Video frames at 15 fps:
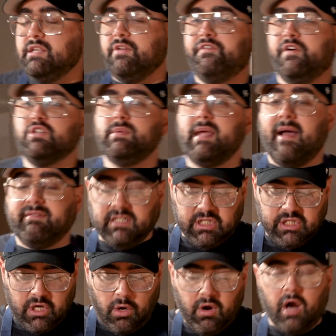so first we have to
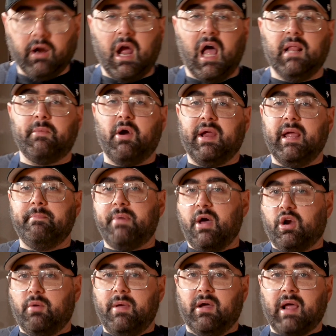soak our calamari in
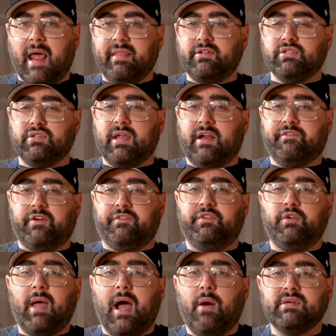buttermilk. I think we do that for a
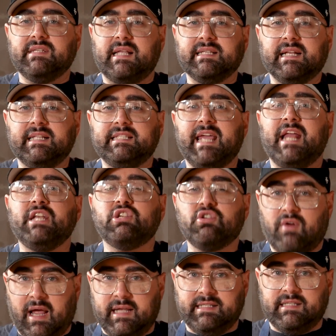few hours. That's gonna tenderize